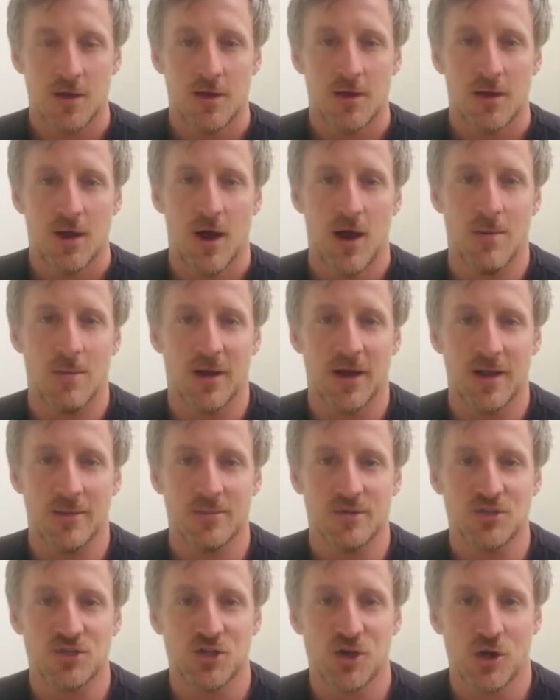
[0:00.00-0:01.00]
Hi, my name
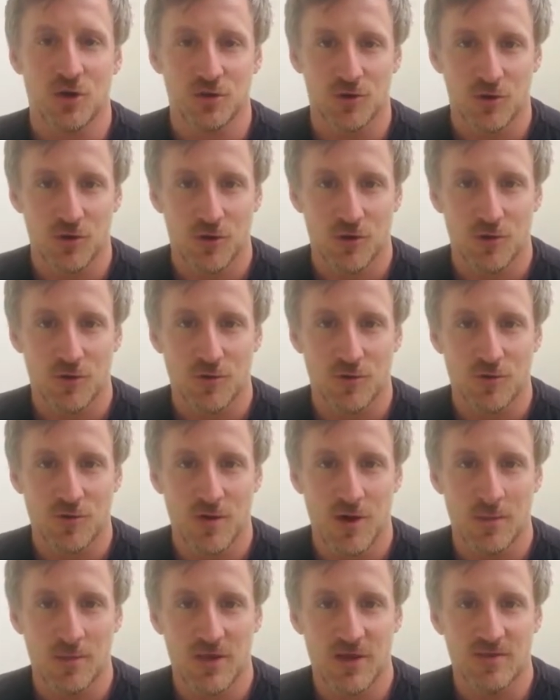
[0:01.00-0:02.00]
is John Kern.
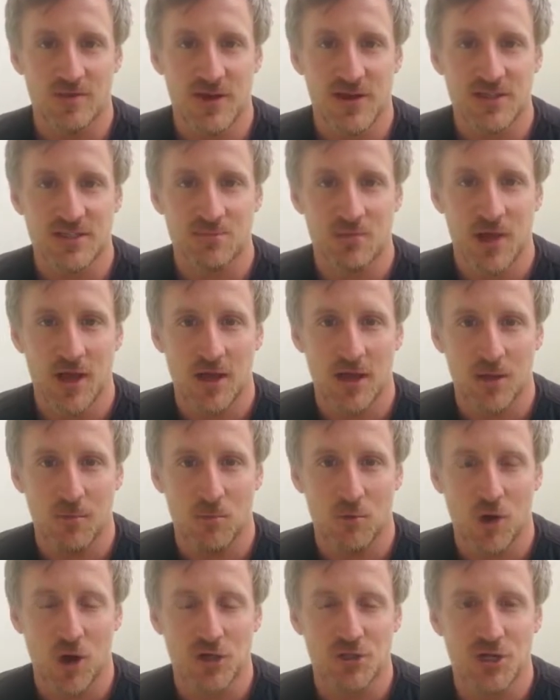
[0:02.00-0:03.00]
I'm the Advanced Planning
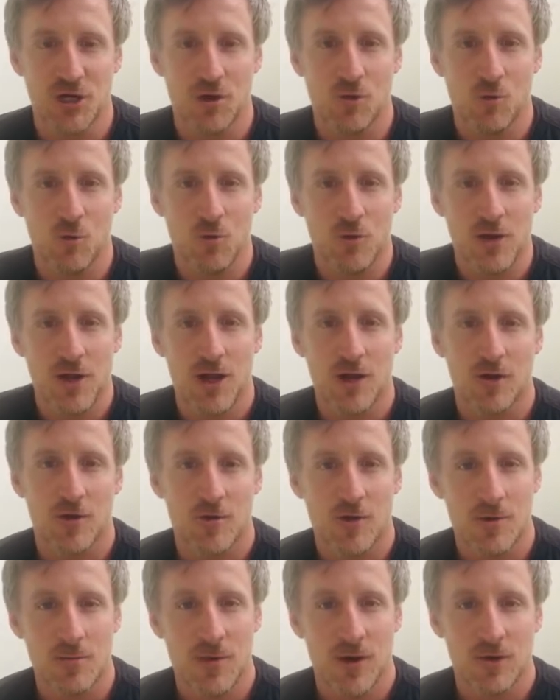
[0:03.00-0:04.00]
Project
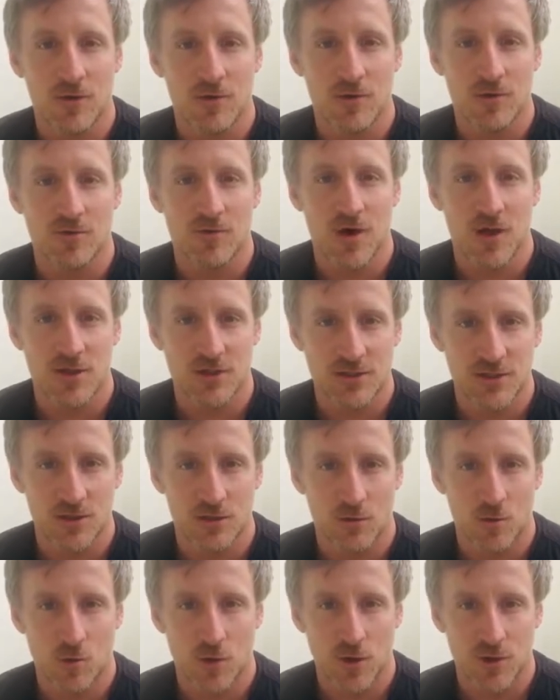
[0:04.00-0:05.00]
Coordinator at Maryland Volunteer
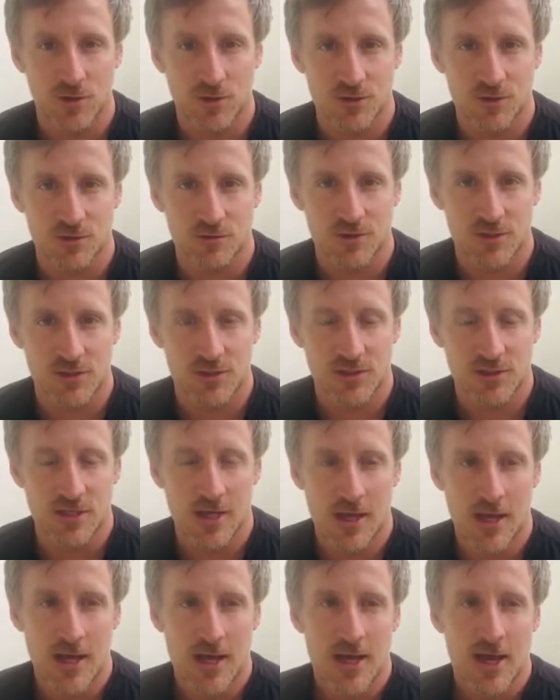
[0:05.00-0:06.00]
Lawyer Service,
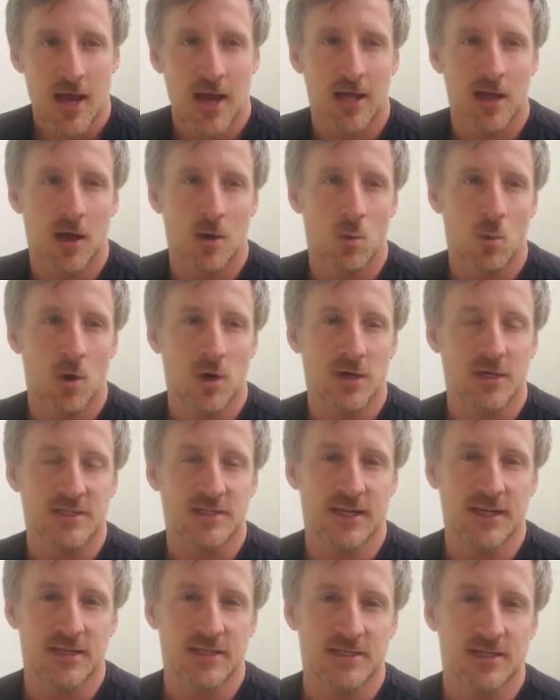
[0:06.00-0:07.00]
and I want to
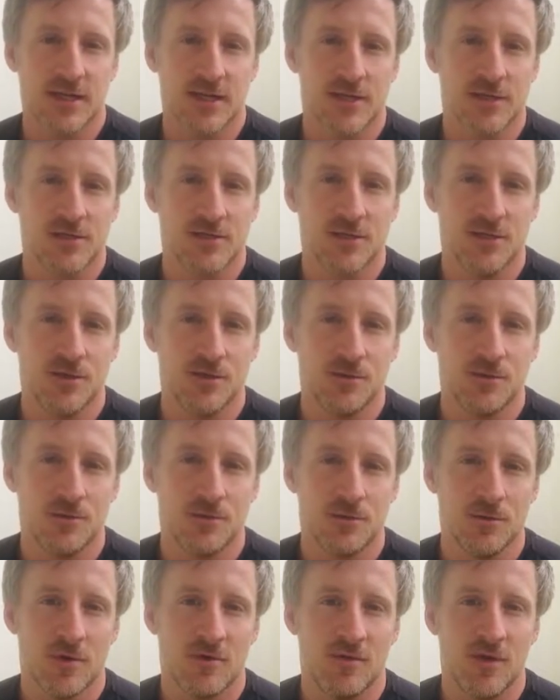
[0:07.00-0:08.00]
take a second to
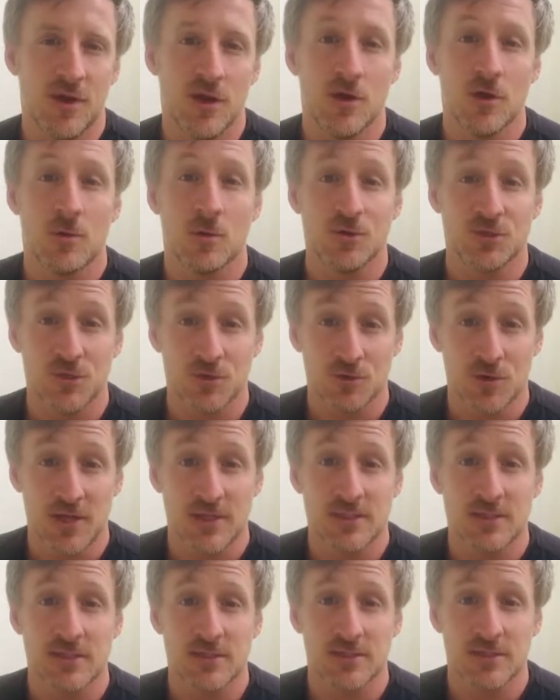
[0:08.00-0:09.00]
do a video which
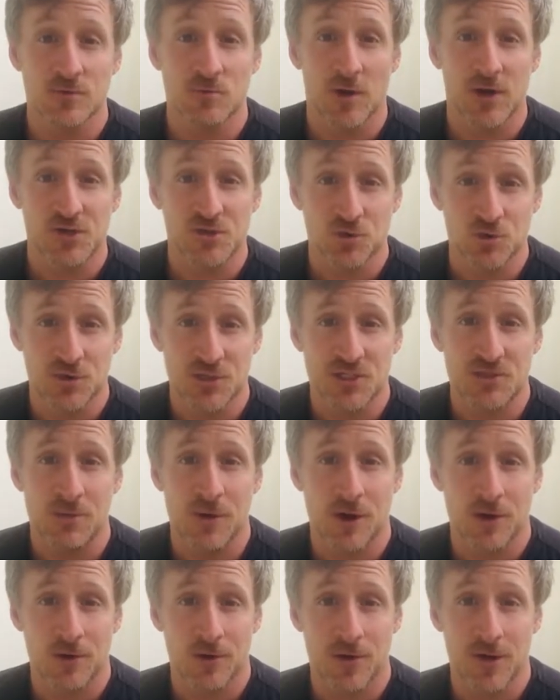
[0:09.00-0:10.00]
addresses racial
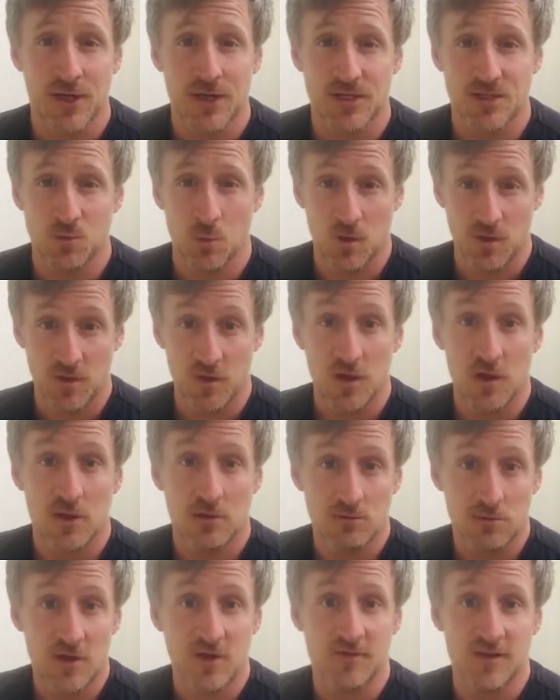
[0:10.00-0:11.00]
disparities
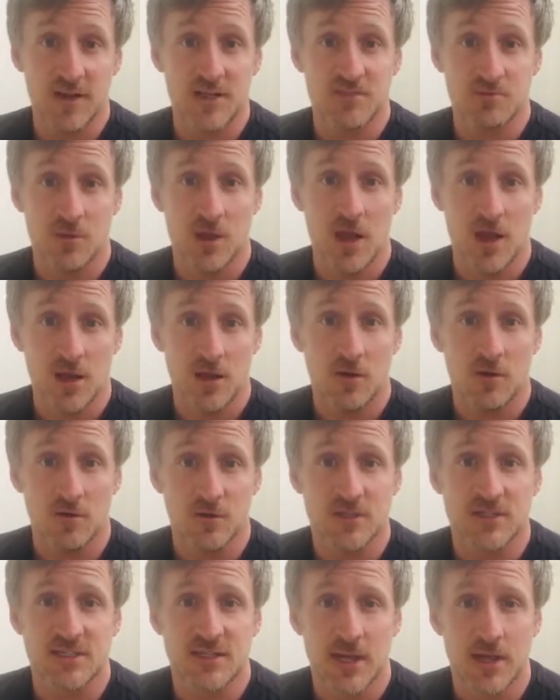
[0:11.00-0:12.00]
within advanced planning or
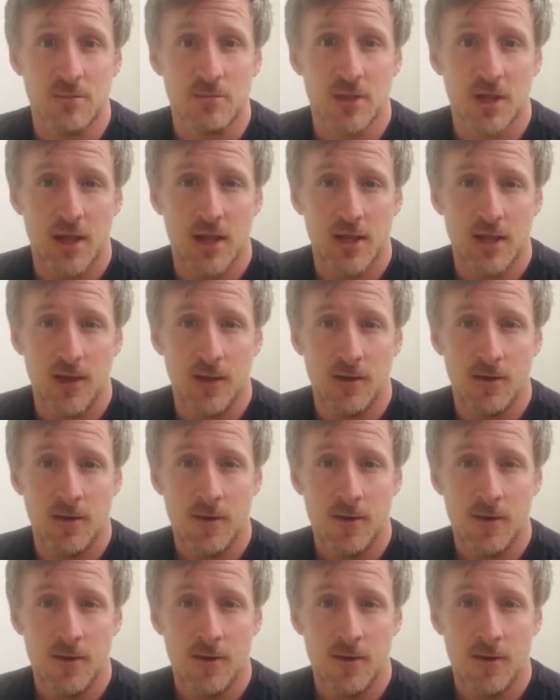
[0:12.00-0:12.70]
estate planning.